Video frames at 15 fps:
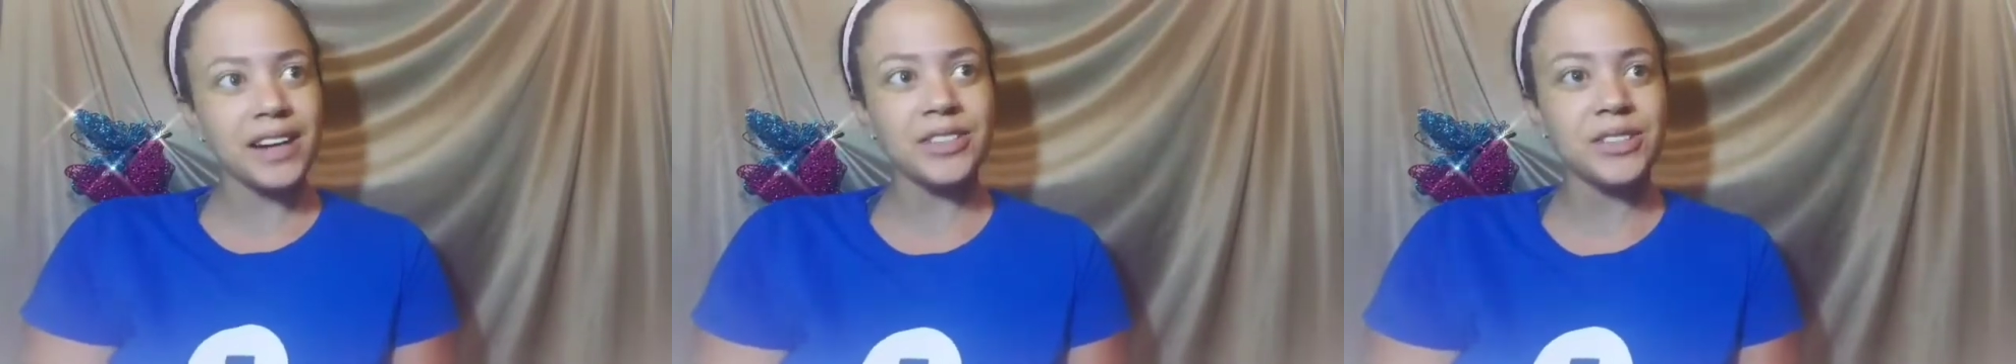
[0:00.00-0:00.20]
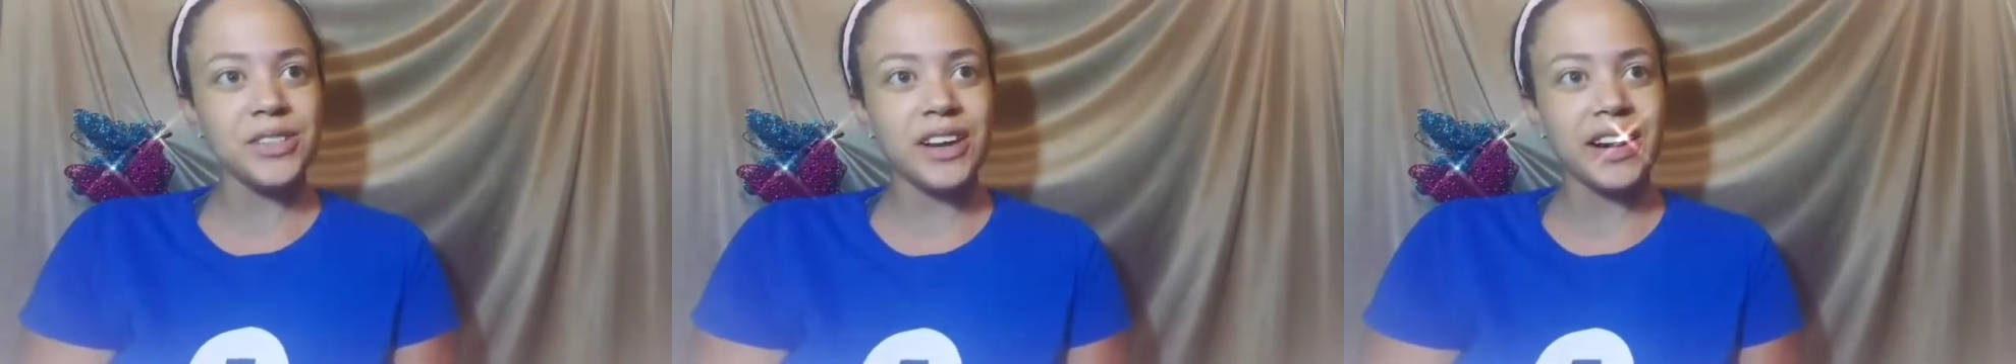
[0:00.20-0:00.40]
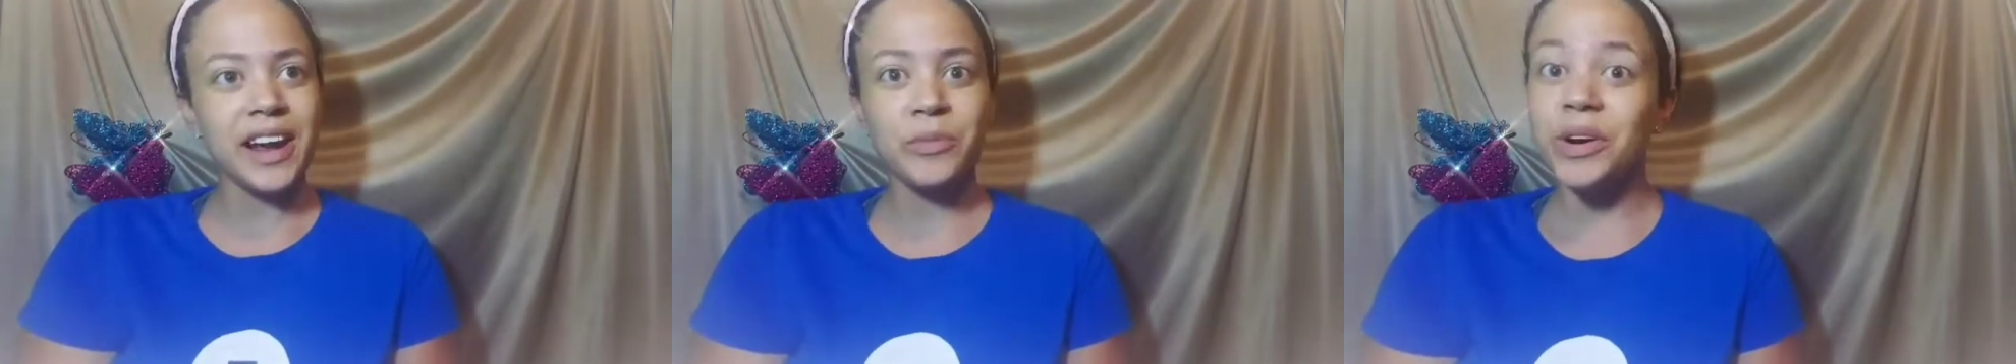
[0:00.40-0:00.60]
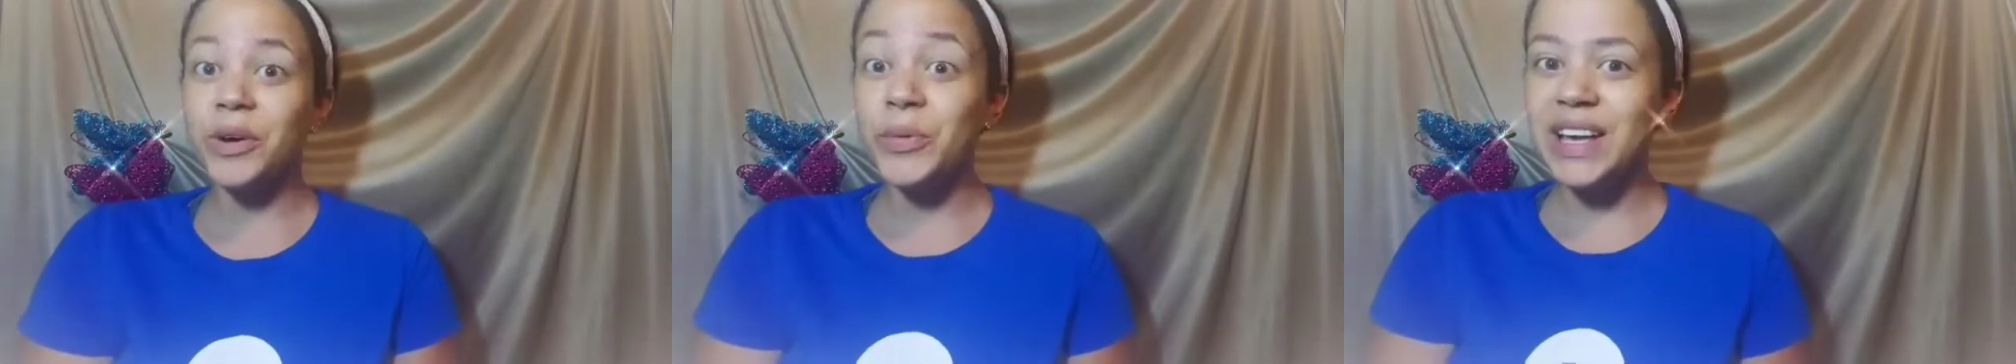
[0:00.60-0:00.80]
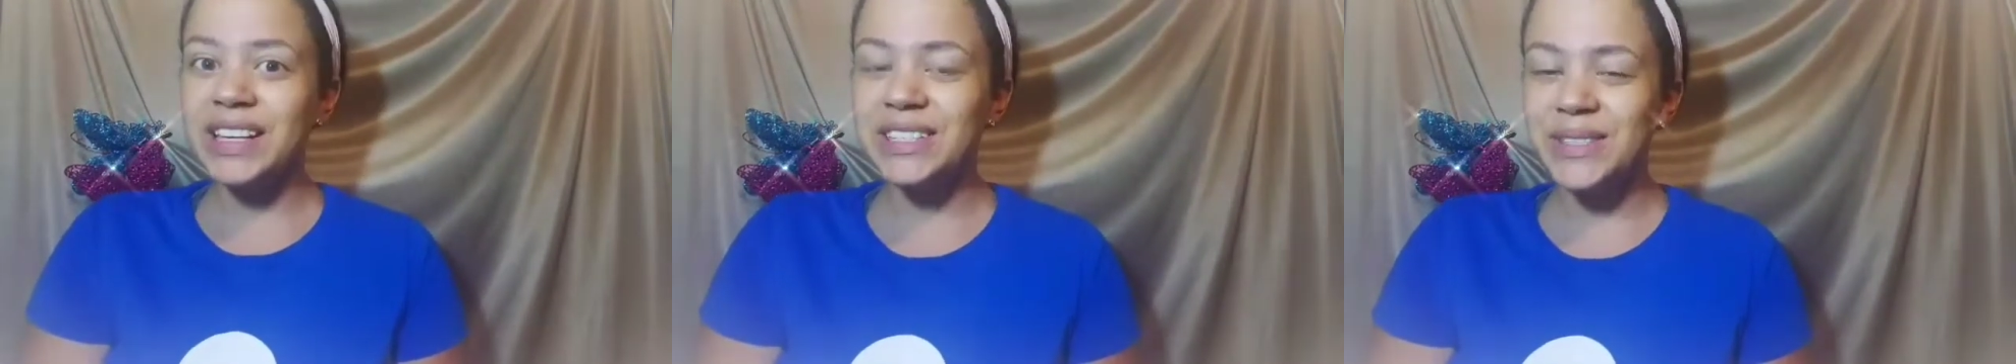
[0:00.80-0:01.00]
How do you do your hair?
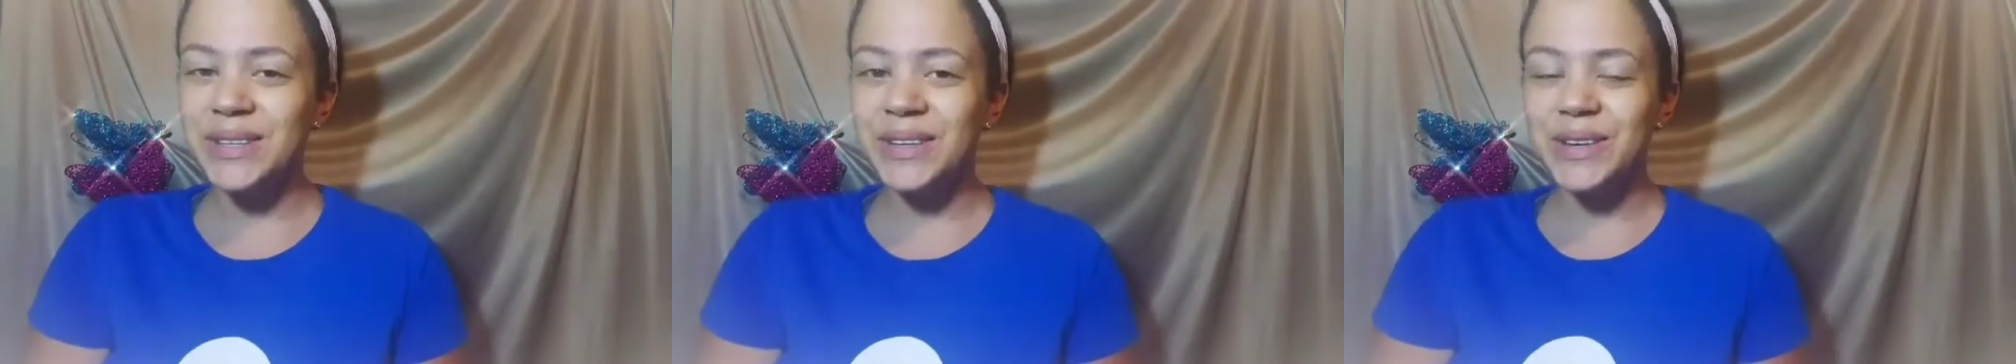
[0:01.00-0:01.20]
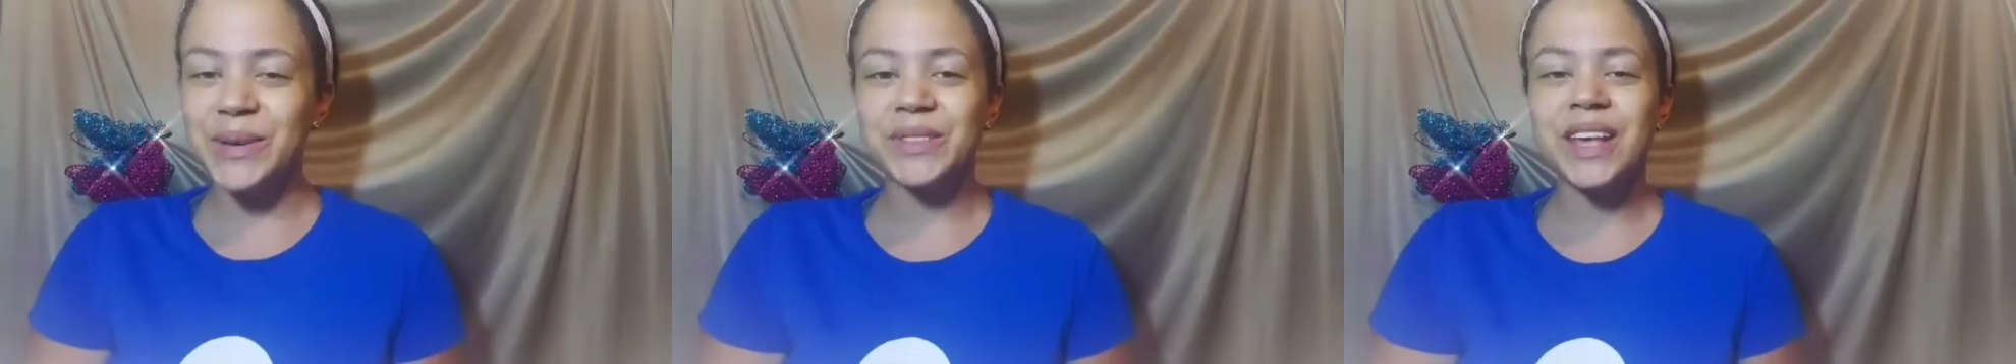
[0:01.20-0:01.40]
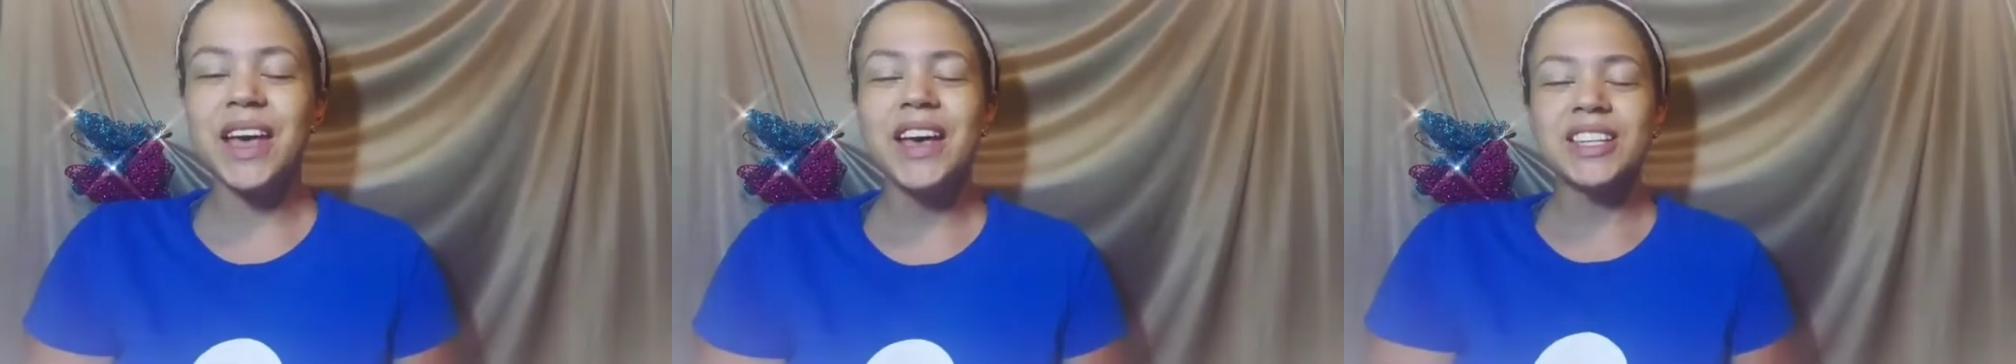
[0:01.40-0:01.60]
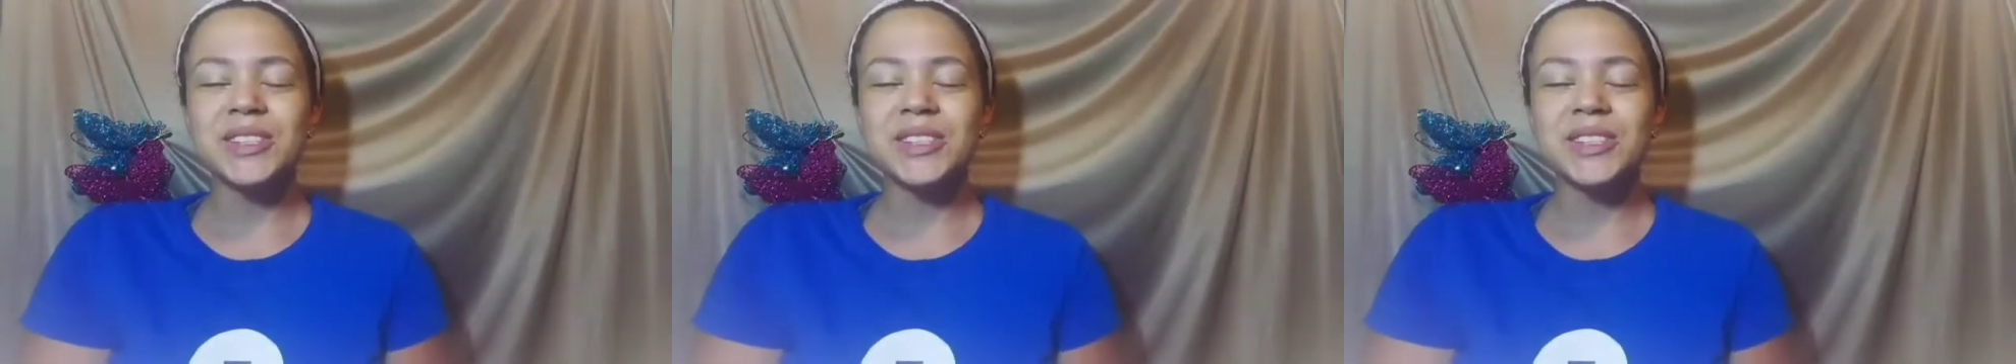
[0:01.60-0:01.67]
What wigs do you use?